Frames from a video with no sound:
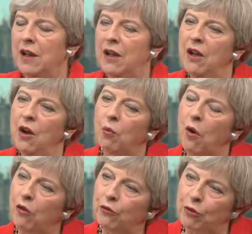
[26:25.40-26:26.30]
But
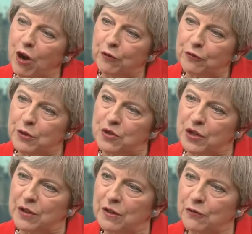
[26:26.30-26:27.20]
what will be the
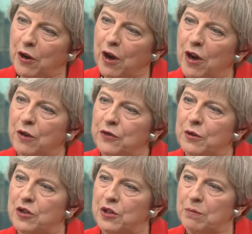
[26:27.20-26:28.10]
dire consequences
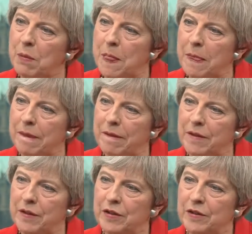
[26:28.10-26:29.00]
if we don't get a
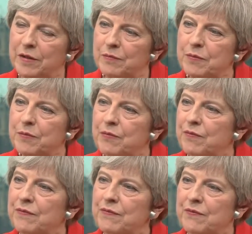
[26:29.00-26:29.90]
deal? What
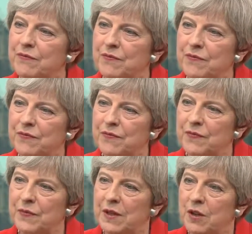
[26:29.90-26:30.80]
will the dire
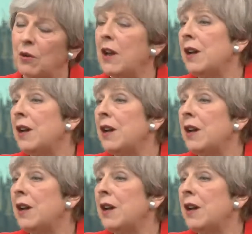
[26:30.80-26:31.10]
consequences be?